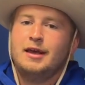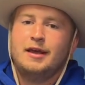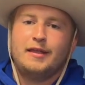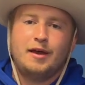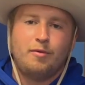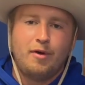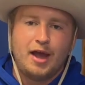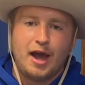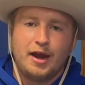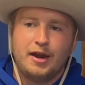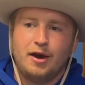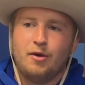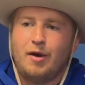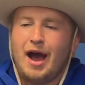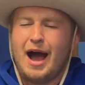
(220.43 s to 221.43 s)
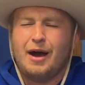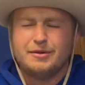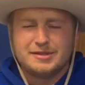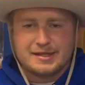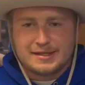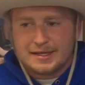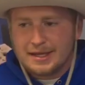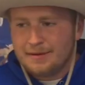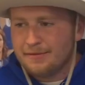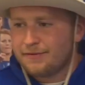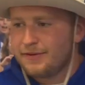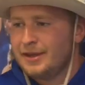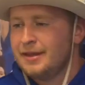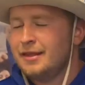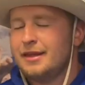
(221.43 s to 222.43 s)
That way I know, how's the team
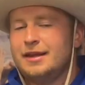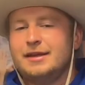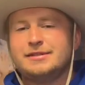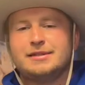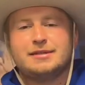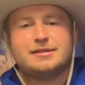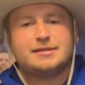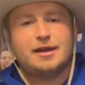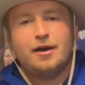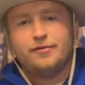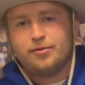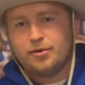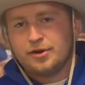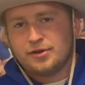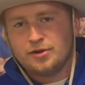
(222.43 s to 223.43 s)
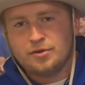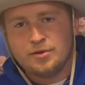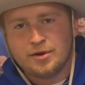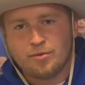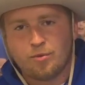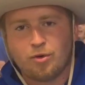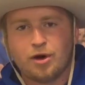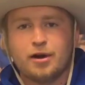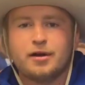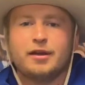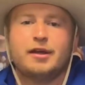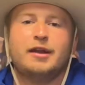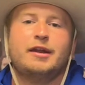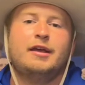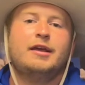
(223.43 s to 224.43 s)
feeling? Is the stuff we're doing
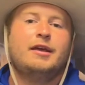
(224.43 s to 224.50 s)
working?